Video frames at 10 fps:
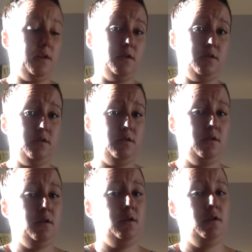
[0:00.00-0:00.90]
to
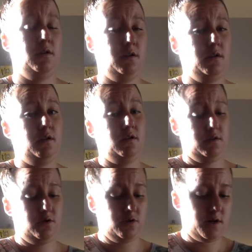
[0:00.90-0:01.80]

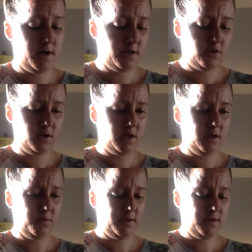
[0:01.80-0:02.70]
try and trick you
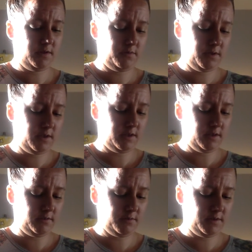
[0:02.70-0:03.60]
with this one because
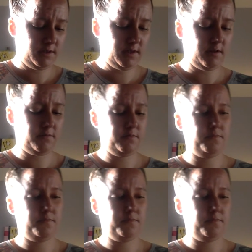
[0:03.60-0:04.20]
this one's tough.